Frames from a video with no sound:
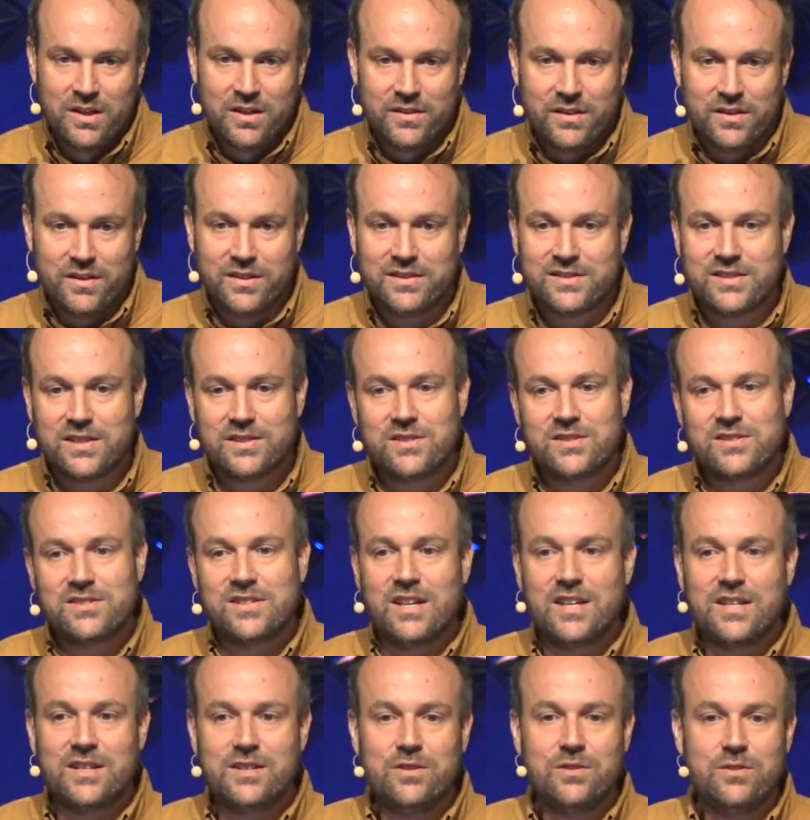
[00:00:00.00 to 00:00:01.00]
There are decisions
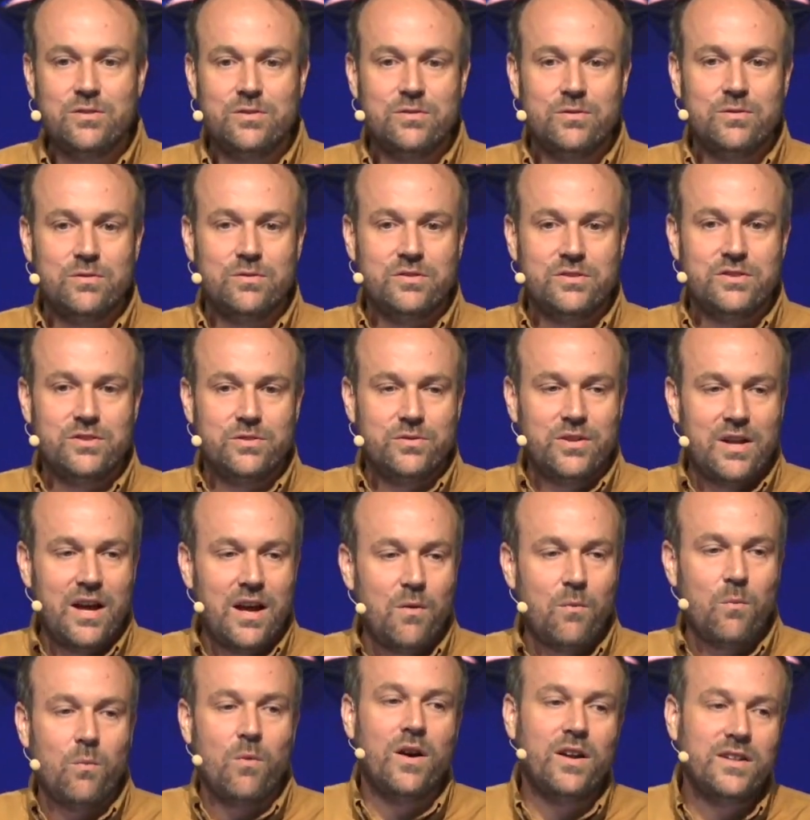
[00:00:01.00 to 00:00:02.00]
that you do
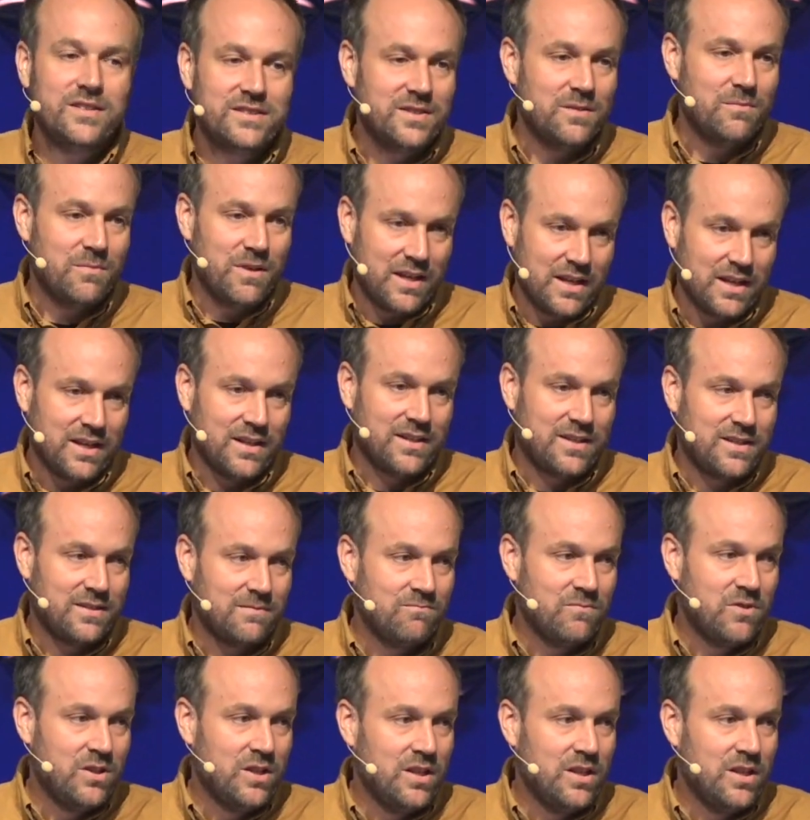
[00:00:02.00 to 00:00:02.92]
not want to make.